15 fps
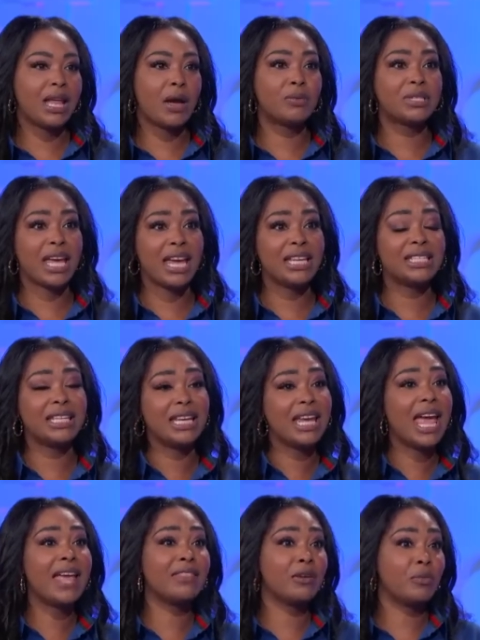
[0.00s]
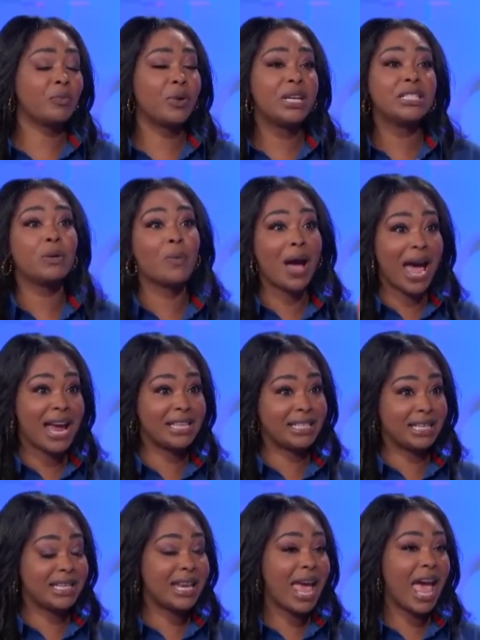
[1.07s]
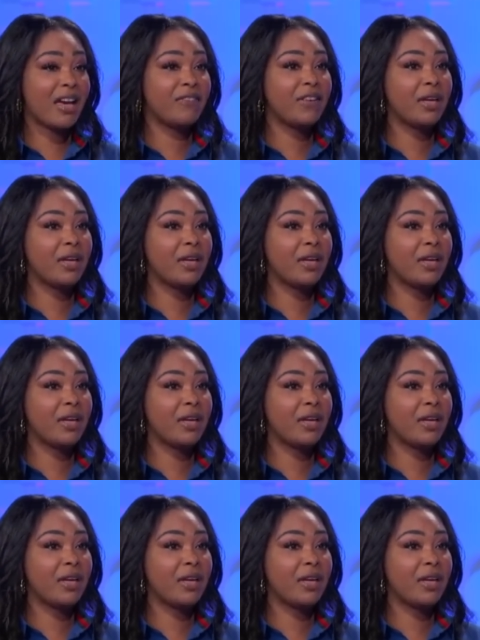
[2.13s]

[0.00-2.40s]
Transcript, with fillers: I was 18. And the reason why I didn't have